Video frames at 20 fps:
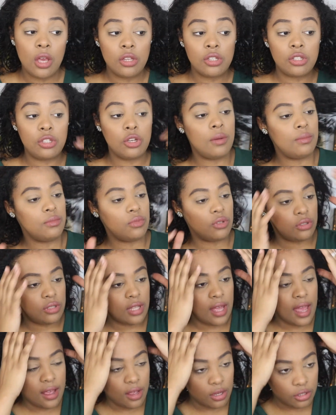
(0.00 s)
So
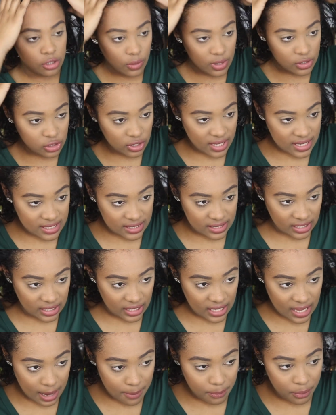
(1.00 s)
as you can
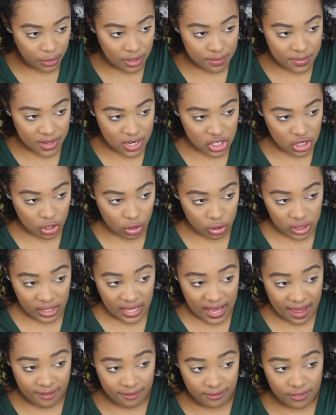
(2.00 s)
see, I pretty much
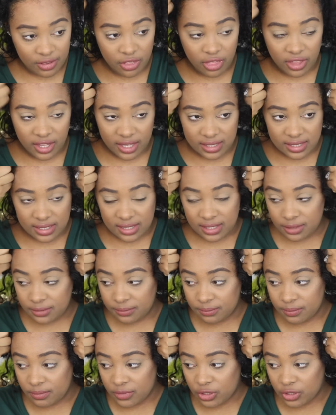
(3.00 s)
only have this